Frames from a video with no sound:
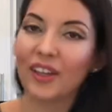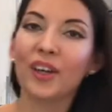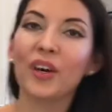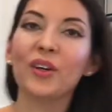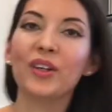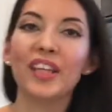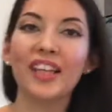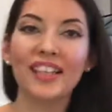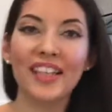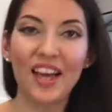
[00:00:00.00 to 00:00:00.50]

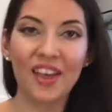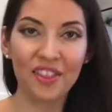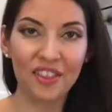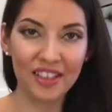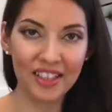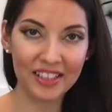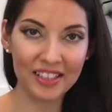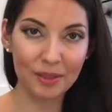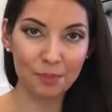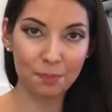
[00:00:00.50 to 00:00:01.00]
Okay, now that
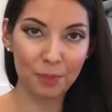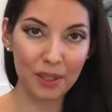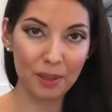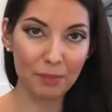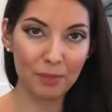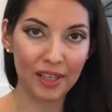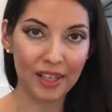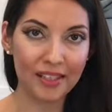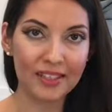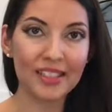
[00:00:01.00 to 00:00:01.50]
it's been
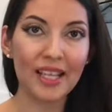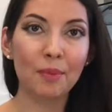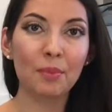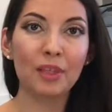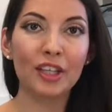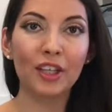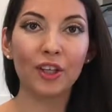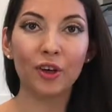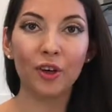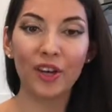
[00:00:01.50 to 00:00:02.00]
mixed, I'm
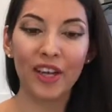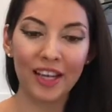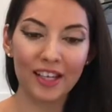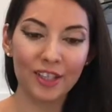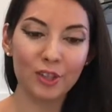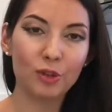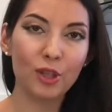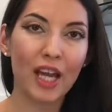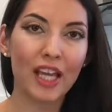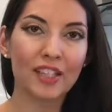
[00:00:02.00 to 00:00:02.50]
going to go ahead
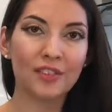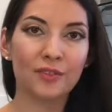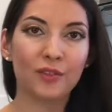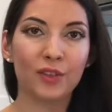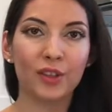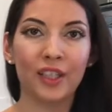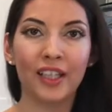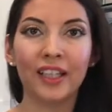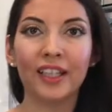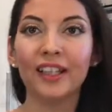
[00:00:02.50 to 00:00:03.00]
and
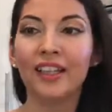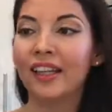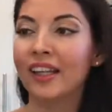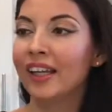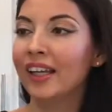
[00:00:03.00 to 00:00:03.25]
transfer it